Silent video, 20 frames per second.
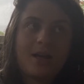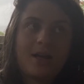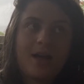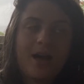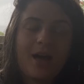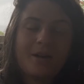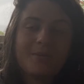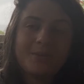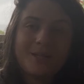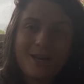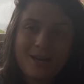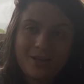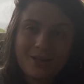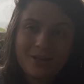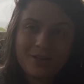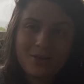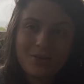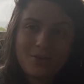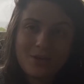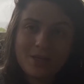I'm
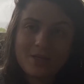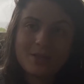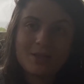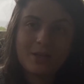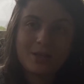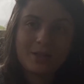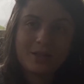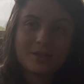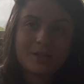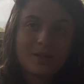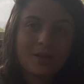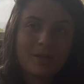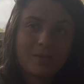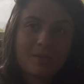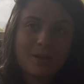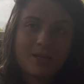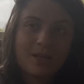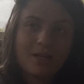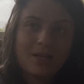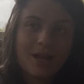telling you, this yarn is gonna
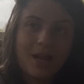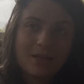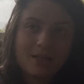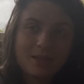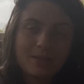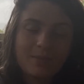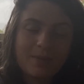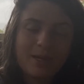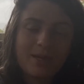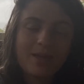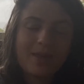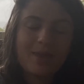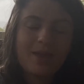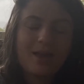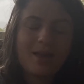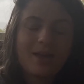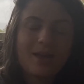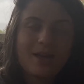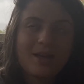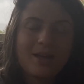be the next big
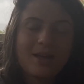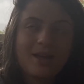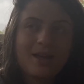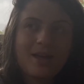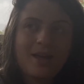thing.